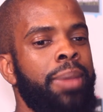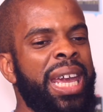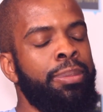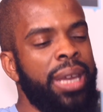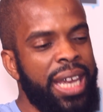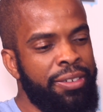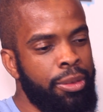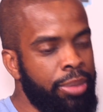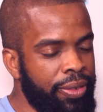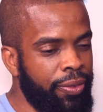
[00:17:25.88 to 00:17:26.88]
maybe
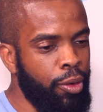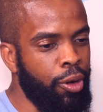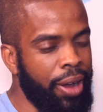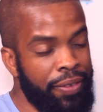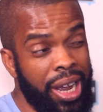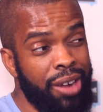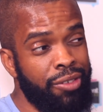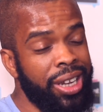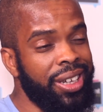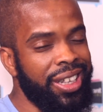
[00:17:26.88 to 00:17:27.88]
even before, I think I
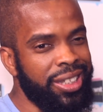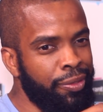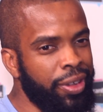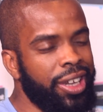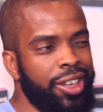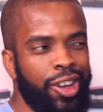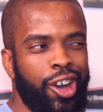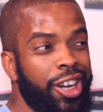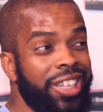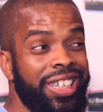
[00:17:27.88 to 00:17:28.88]
read something in The
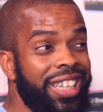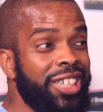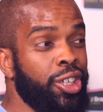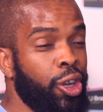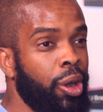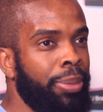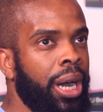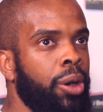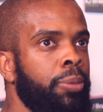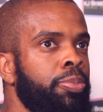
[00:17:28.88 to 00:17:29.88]
Guardian years ago
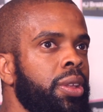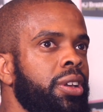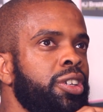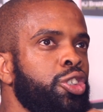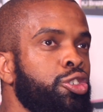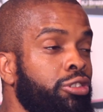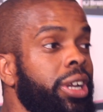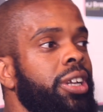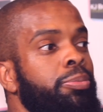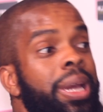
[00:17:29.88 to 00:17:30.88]
about
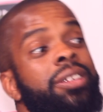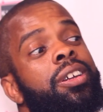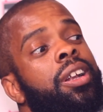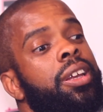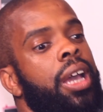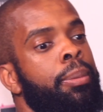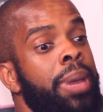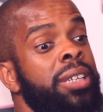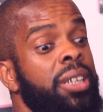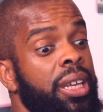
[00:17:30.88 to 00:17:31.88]
shrinks, basically. And
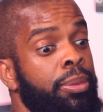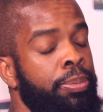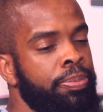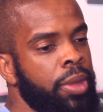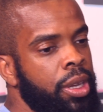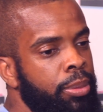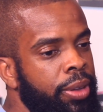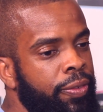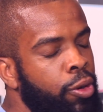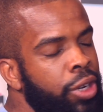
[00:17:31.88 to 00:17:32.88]
basically,
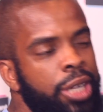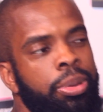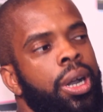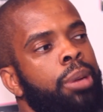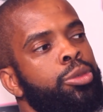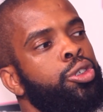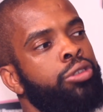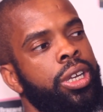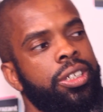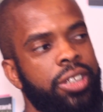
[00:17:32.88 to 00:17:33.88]
before they become
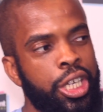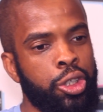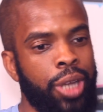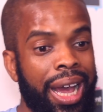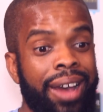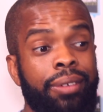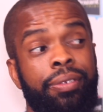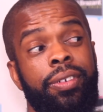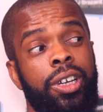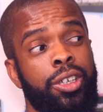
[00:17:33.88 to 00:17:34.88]
shrinks, they should
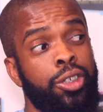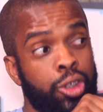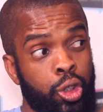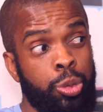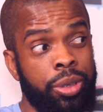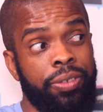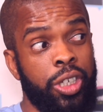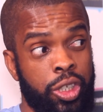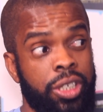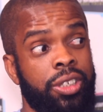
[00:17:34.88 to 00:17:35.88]
have
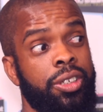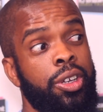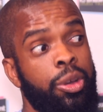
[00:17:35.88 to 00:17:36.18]
supervision.